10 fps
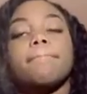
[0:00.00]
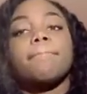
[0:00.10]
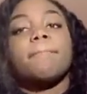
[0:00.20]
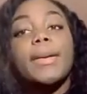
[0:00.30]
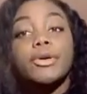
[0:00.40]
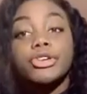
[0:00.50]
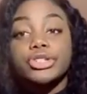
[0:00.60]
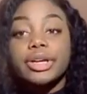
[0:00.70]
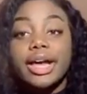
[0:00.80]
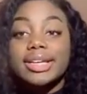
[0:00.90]
my
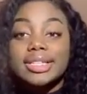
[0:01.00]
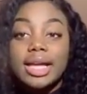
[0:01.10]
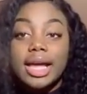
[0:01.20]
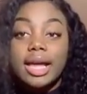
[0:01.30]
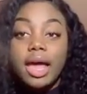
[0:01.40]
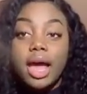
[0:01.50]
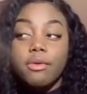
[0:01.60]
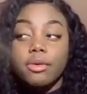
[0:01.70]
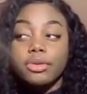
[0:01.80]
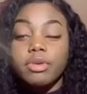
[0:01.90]
personal essay, I
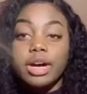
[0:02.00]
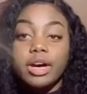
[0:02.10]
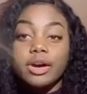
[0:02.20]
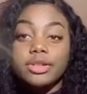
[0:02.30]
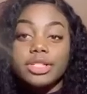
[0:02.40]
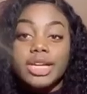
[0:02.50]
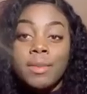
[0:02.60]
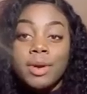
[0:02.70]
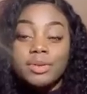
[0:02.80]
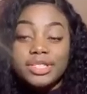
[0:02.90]
wrote about the time
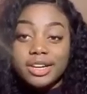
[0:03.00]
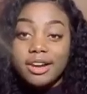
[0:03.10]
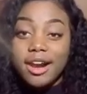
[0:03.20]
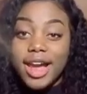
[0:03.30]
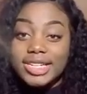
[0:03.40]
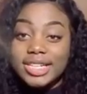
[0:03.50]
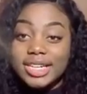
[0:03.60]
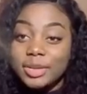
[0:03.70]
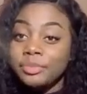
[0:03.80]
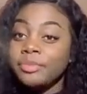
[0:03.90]
I was in a car
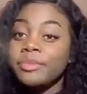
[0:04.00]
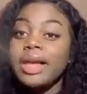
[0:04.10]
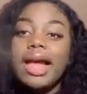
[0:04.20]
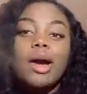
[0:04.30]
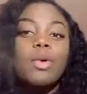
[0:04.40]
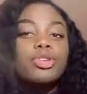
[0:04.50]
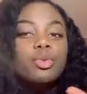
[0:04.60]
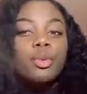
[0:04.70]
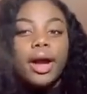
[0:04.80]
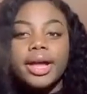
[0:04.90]
accident. And when you
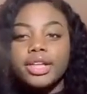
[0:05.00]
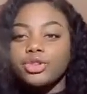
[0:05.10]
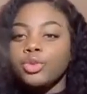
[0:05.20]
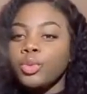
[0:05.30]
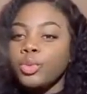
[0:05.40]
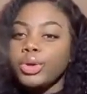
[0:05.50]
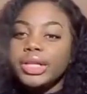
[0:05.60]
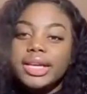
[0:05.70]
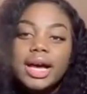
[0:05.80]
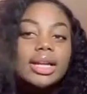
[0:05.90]
write, you
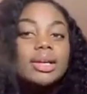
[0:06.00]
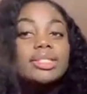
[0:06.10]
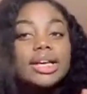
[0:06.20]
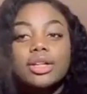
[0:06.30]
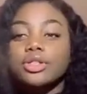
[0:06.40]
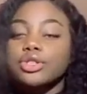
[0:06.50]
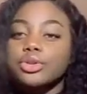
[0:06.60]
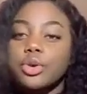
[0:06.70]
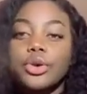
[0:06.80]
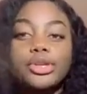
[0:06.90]
really gotta tell the
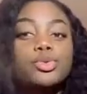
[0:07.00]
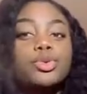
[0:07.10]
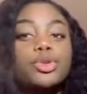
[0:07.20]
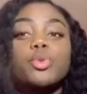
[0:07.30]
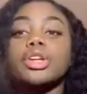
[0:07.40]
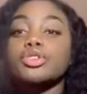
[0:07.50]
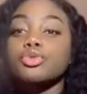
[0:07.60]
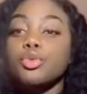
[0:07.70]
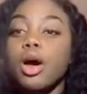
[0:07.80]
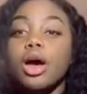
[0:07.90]
story. You want to
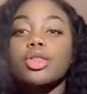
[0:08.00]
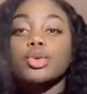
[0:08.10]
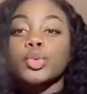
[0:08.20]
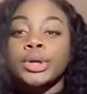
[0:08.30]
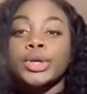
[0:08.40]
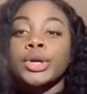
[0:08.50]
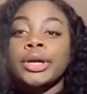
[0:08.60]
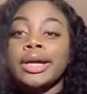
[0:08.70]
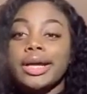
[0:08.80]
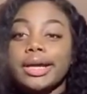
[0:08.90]
draw the reader
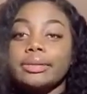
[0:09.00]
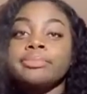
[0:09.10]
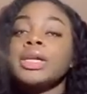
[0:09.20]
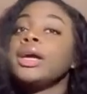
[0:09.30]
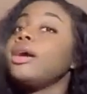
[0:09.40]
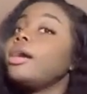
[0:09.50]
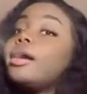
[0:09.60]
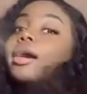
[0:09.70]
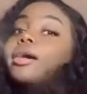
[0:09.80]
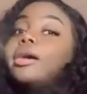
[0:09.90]
in.
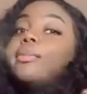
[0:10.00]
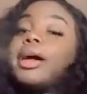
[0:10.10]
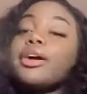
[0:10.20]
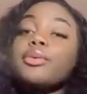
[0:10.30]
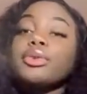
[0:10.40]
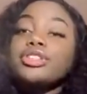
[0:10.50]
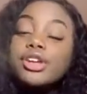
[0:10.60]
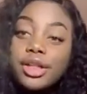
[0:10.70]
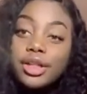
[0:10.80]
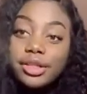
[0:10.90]
I could read
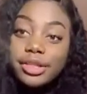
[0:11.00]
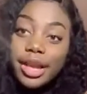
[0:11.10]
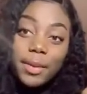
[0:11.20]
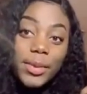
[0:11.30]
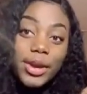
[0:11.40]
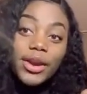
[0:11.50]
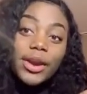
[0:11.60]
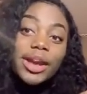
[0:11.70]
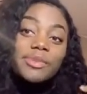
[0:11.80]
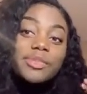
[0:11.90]
y'all like a
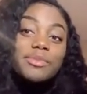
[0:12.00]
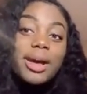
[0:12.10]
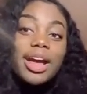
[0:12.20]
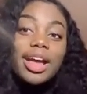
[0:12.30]
paragraph of my